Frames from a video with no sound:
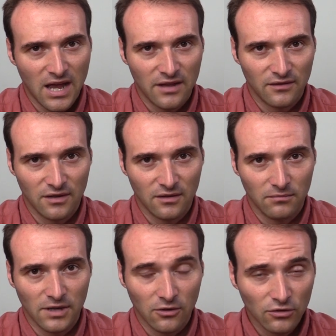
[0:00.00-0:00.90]
and uh,
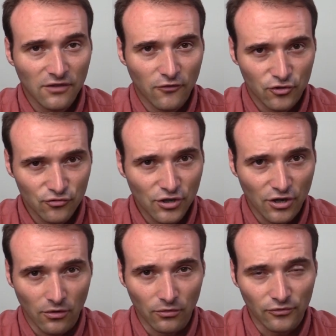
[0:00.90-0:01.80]
including for
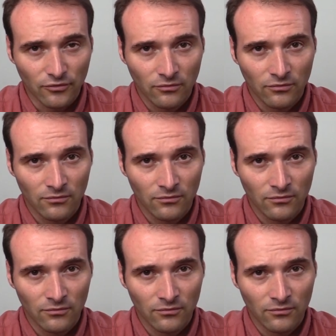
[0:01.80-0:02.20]
junior roles.